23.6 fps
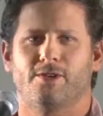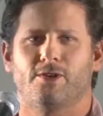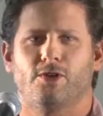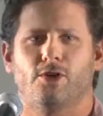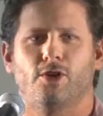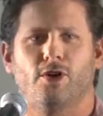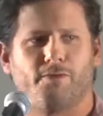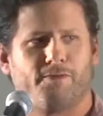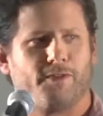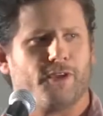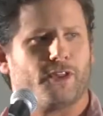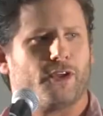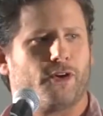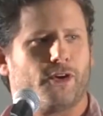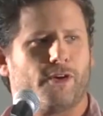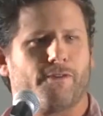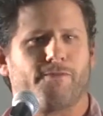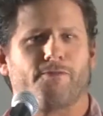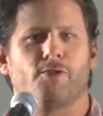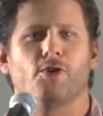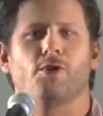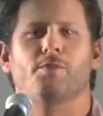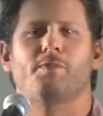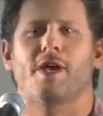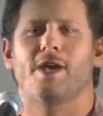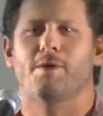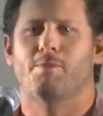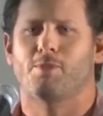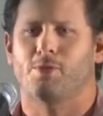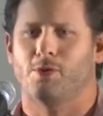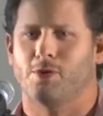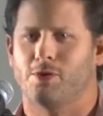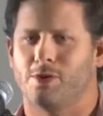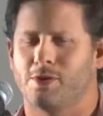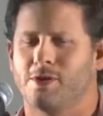Yoffi, there are a few
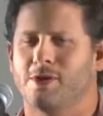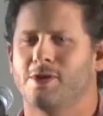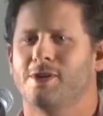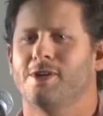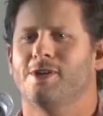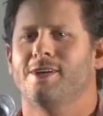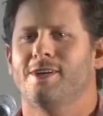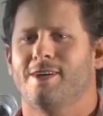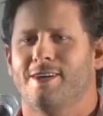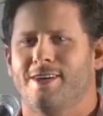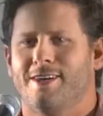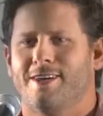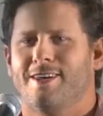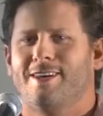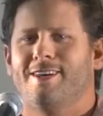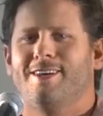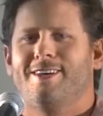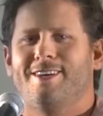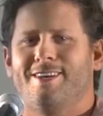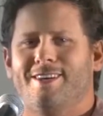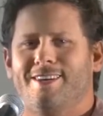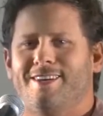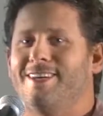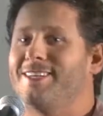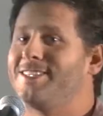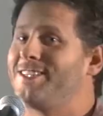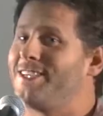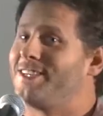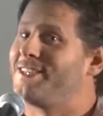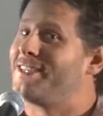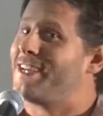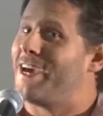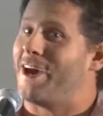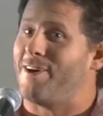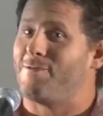people, it's a
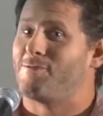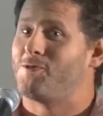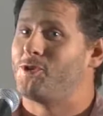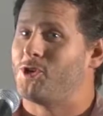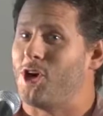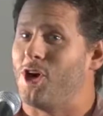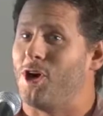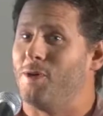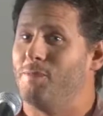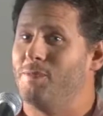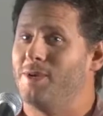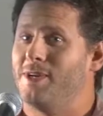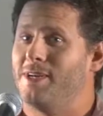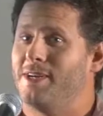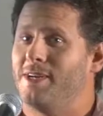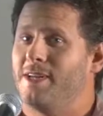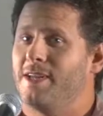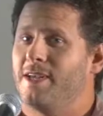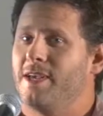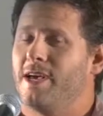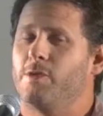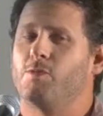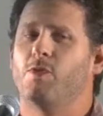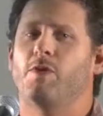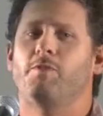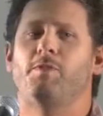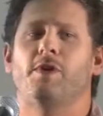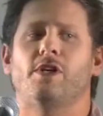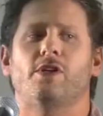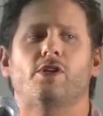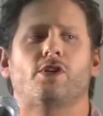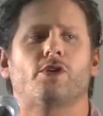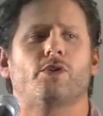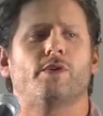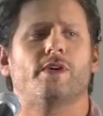tough job. And we've
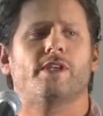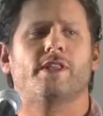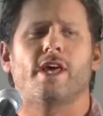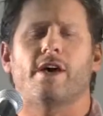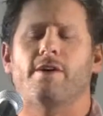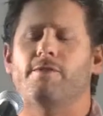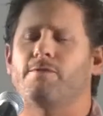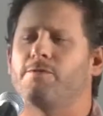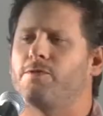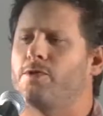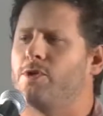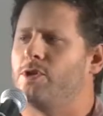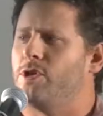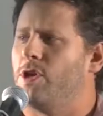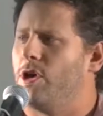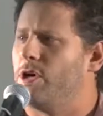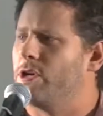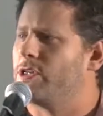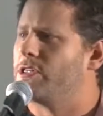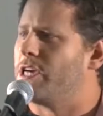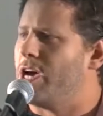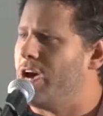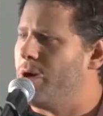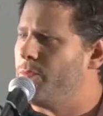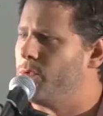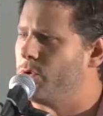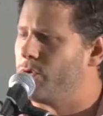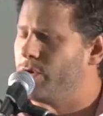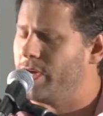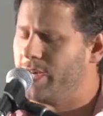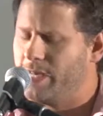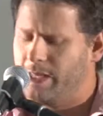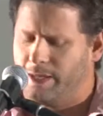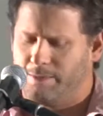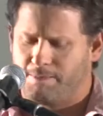been doing that for a long time
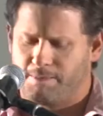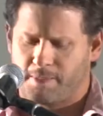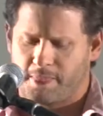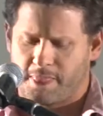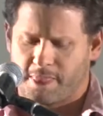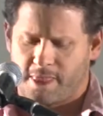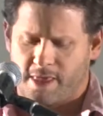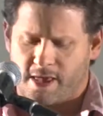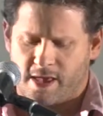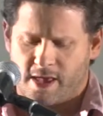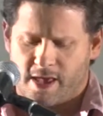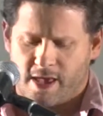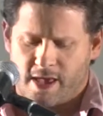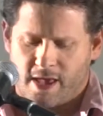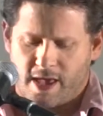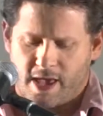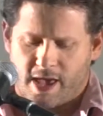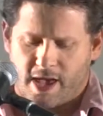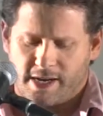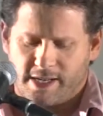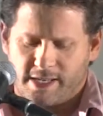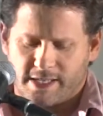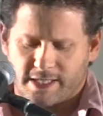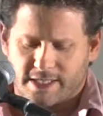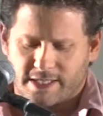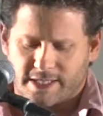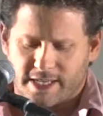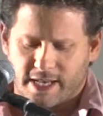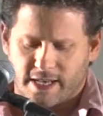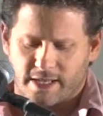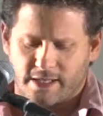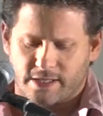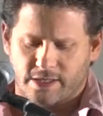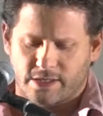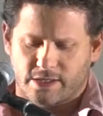already. And in a
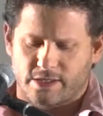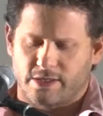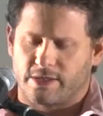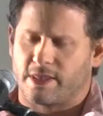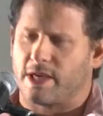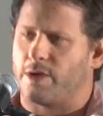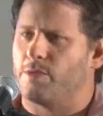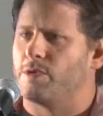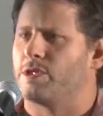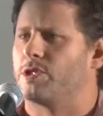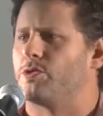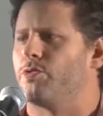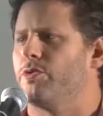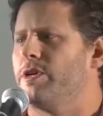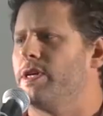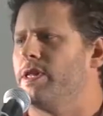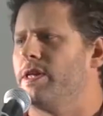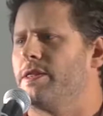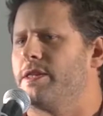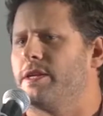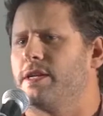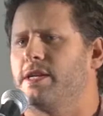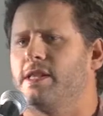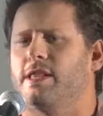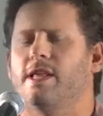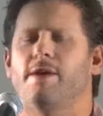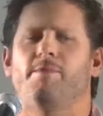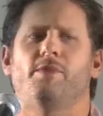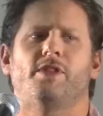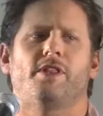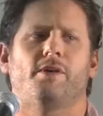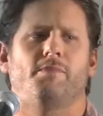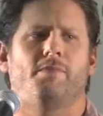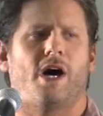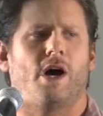sense, that was really the
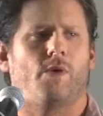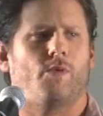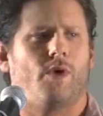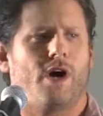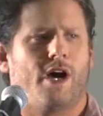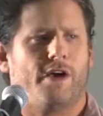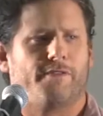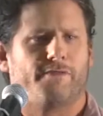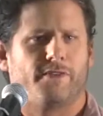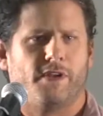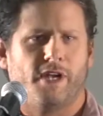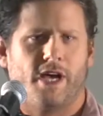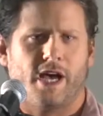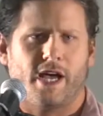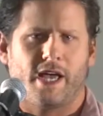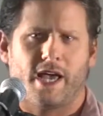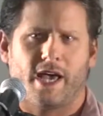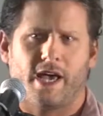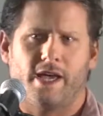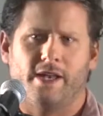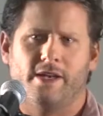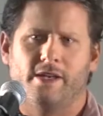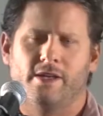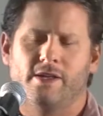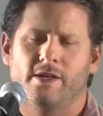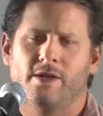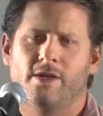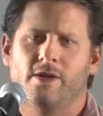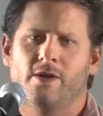dilemma that my wife and I had.